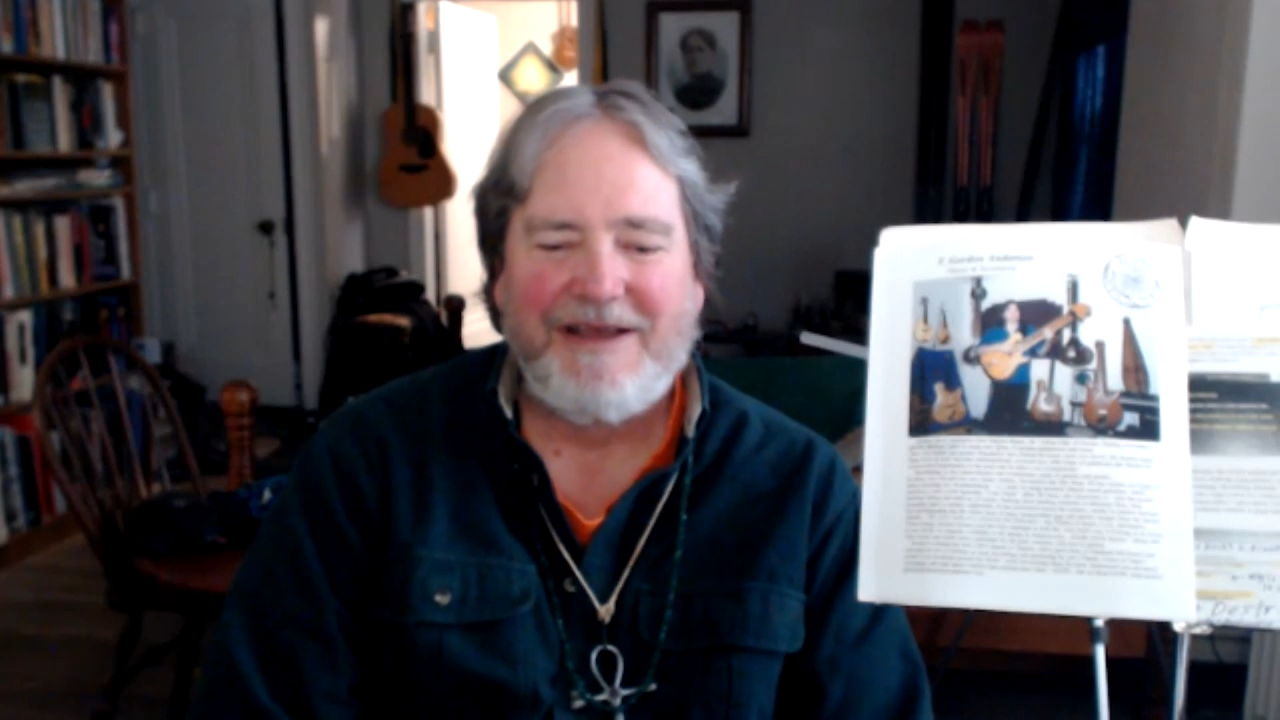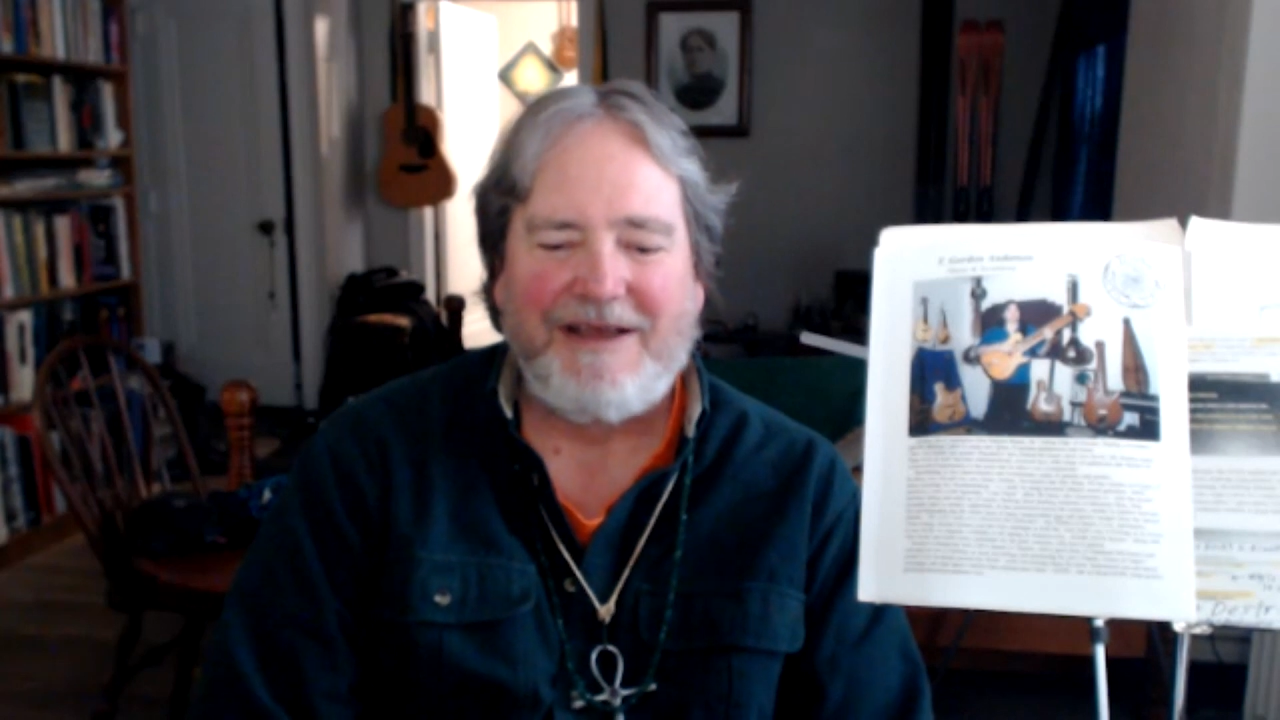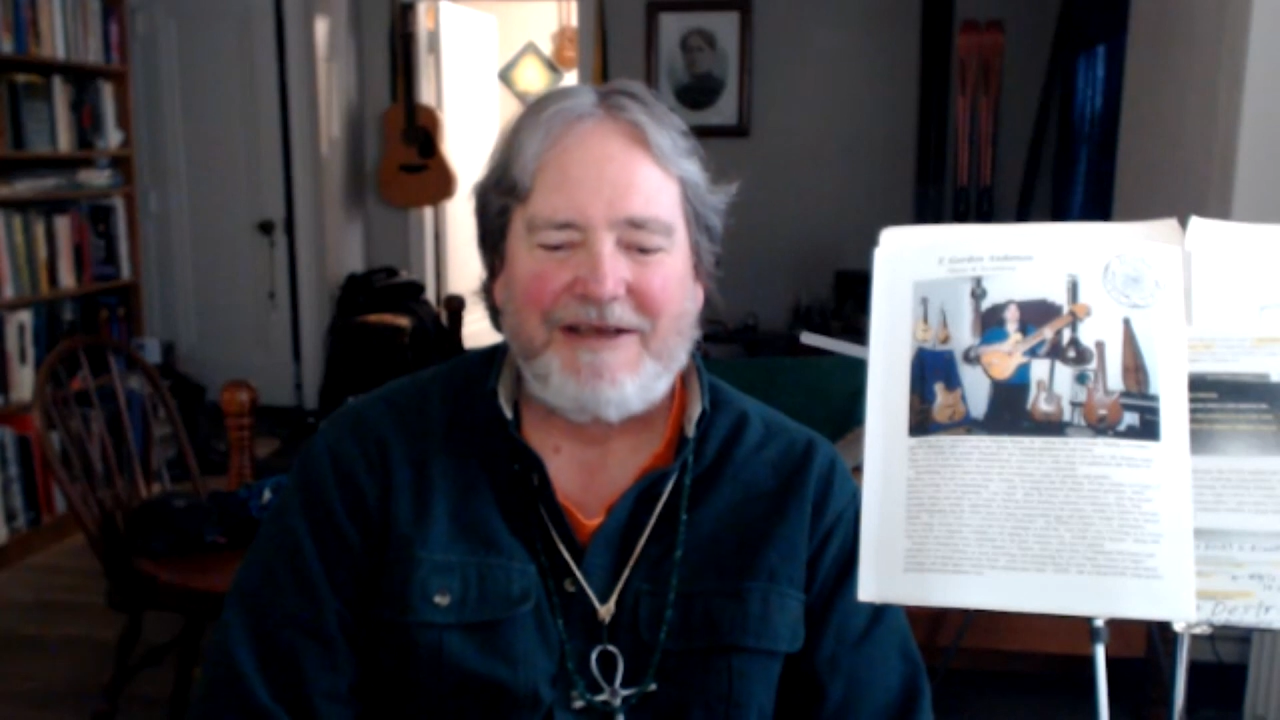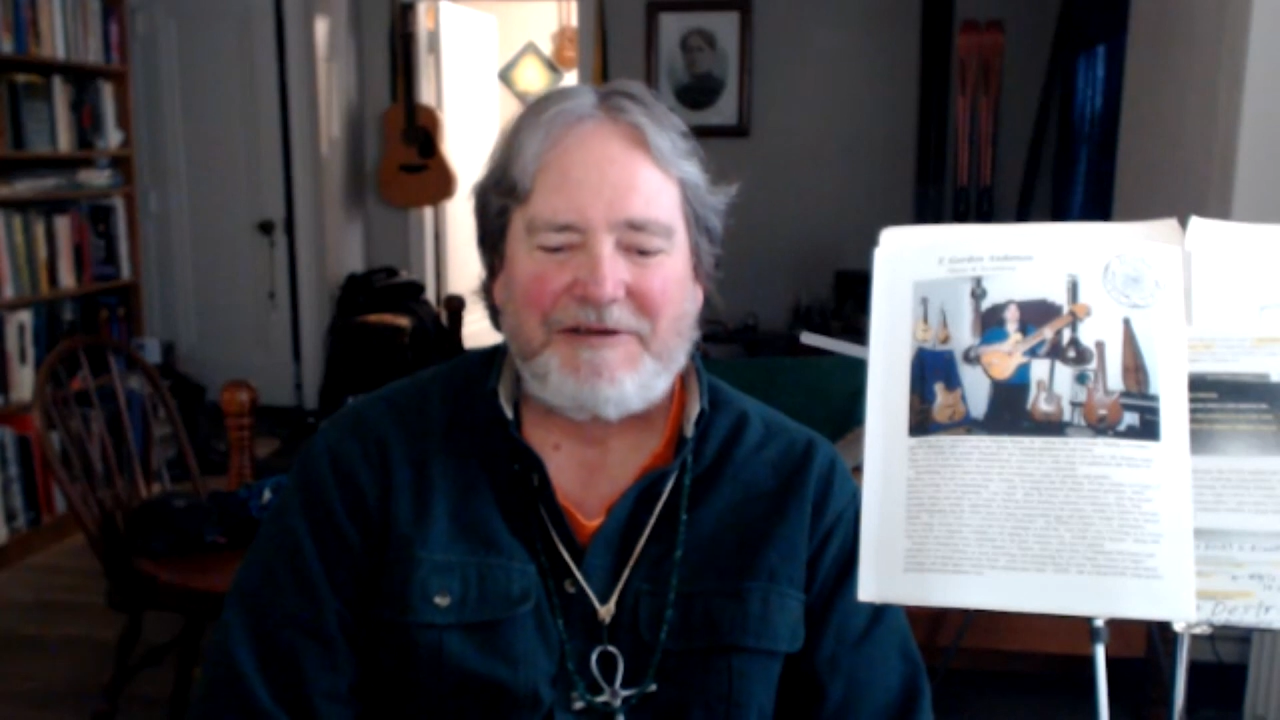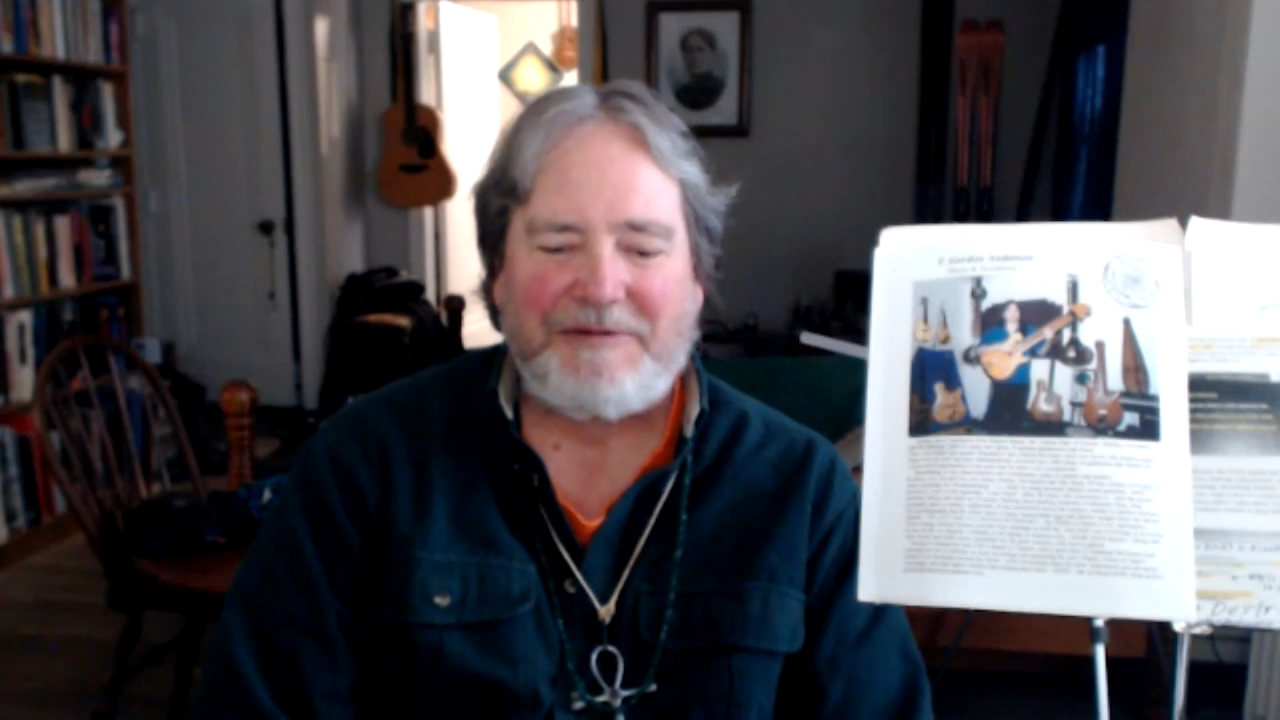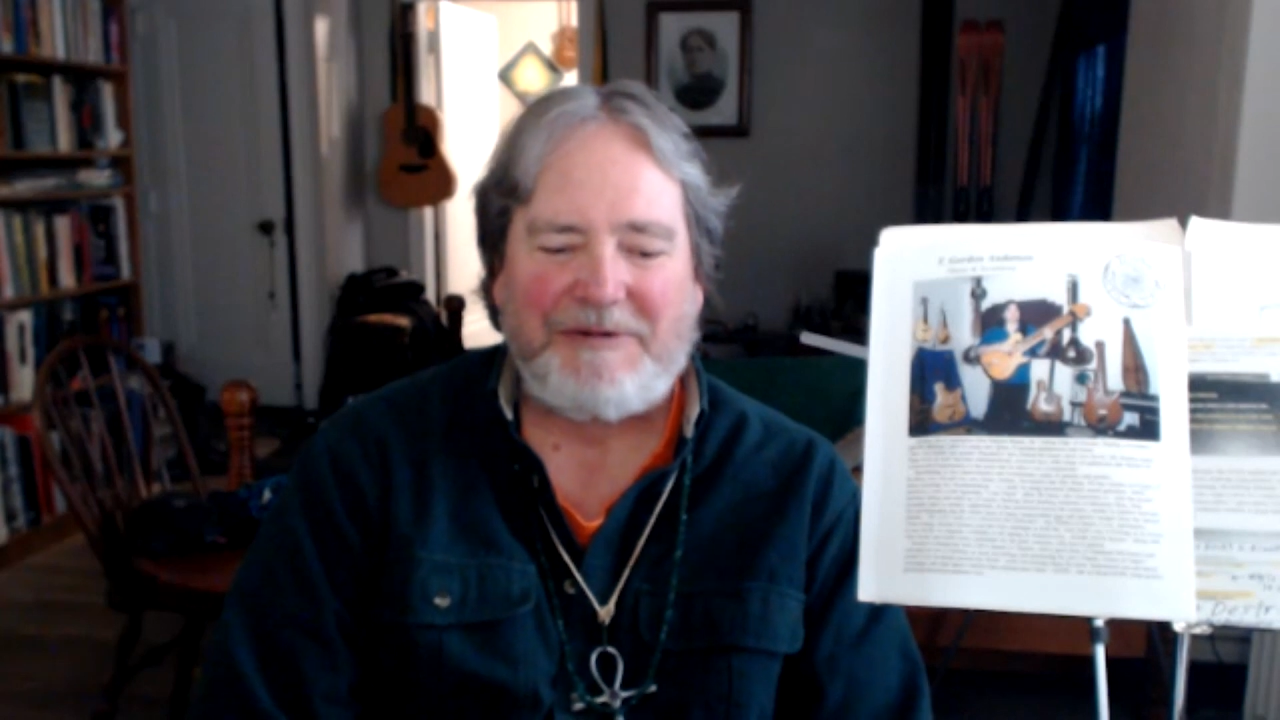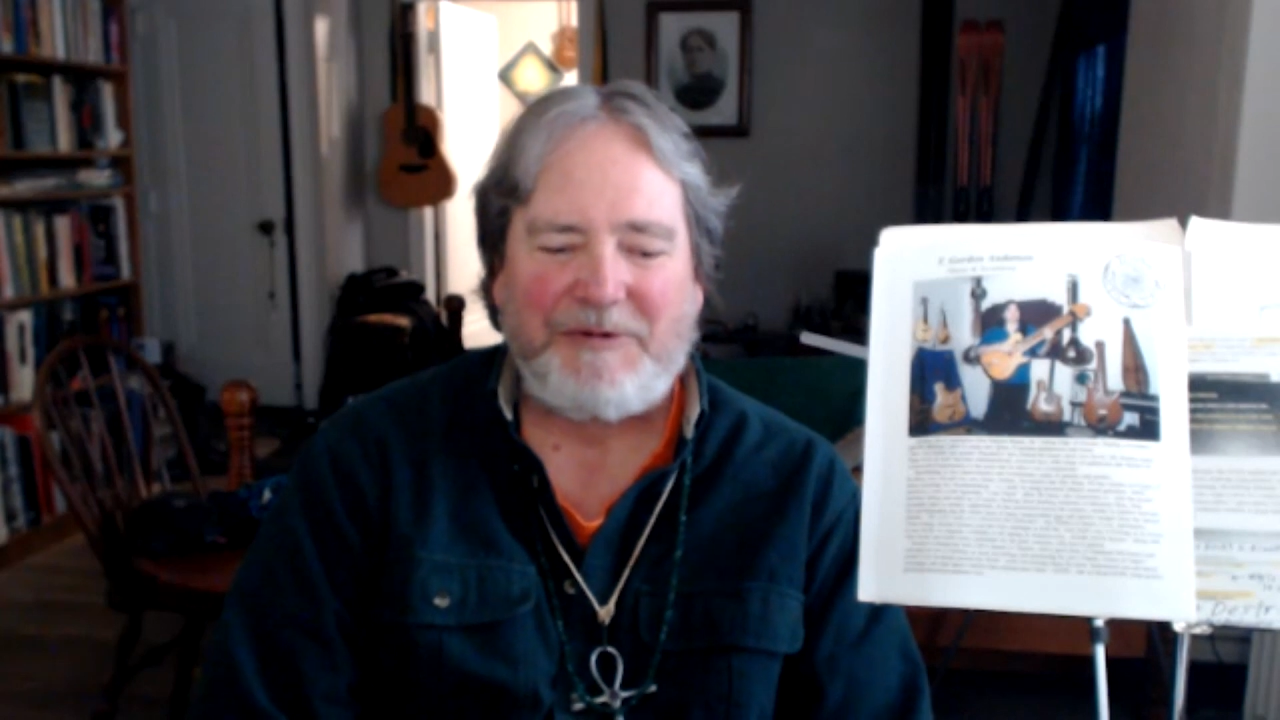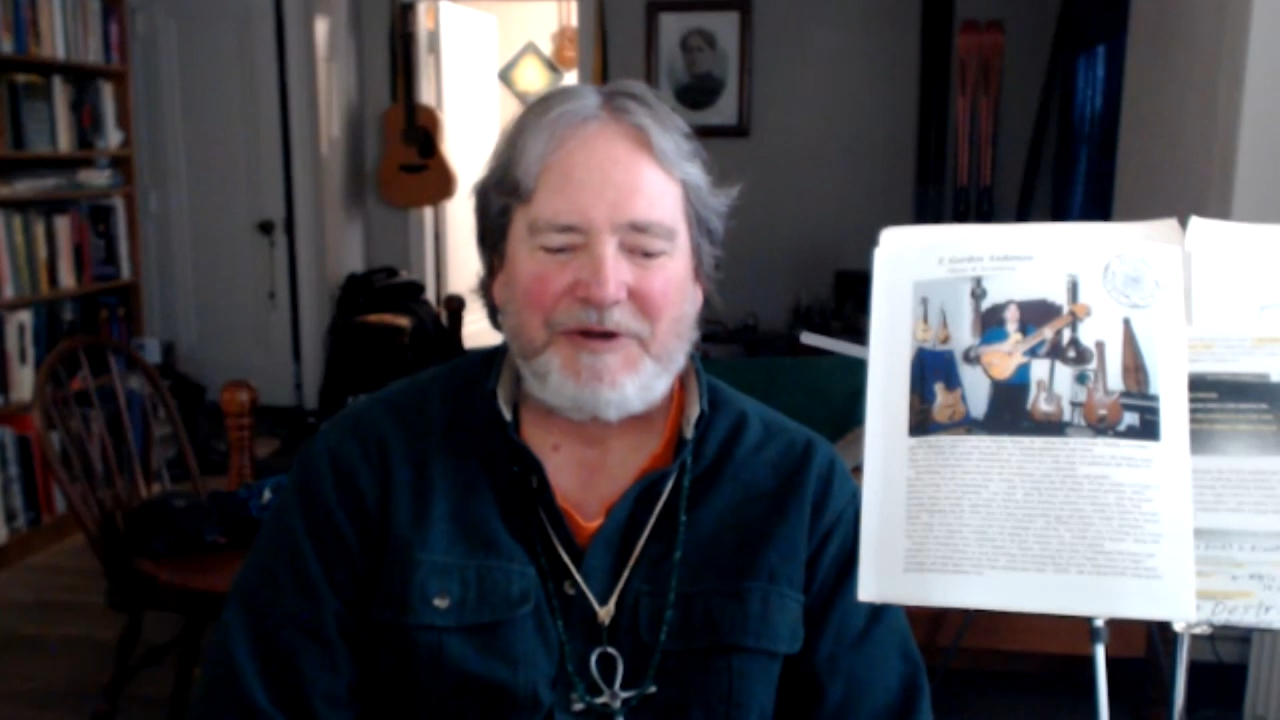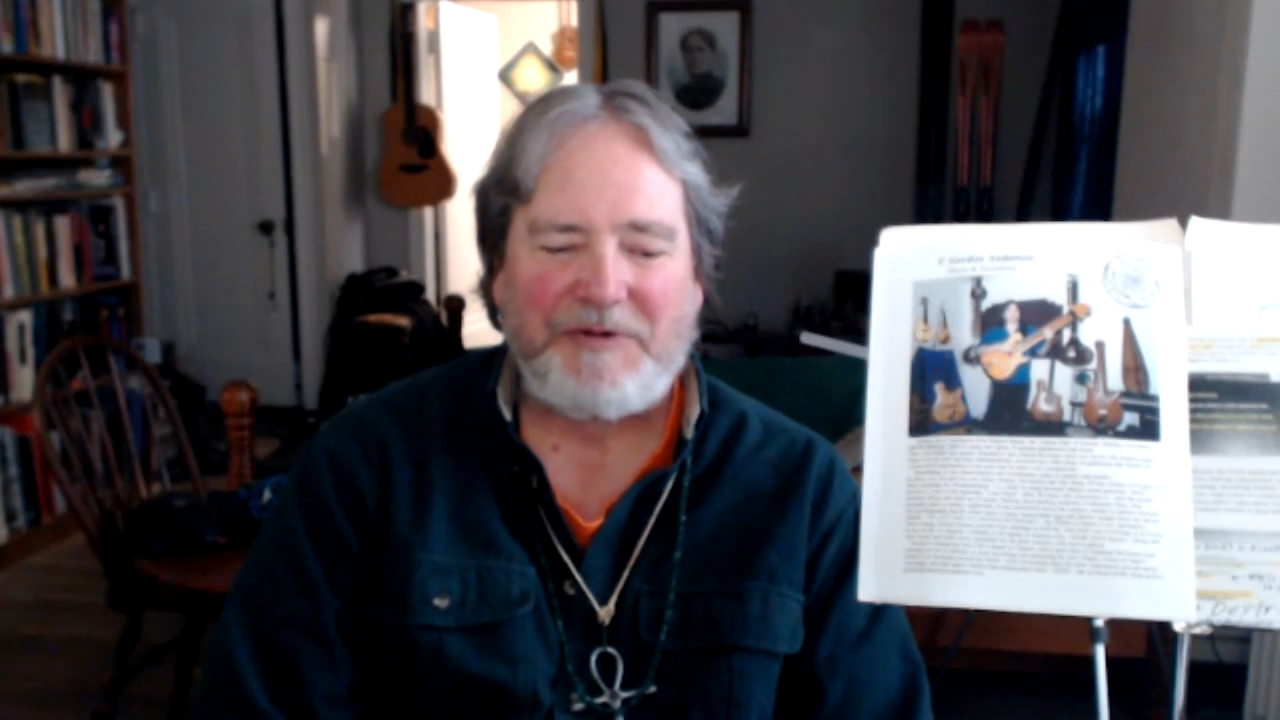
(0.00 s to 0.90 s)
I don't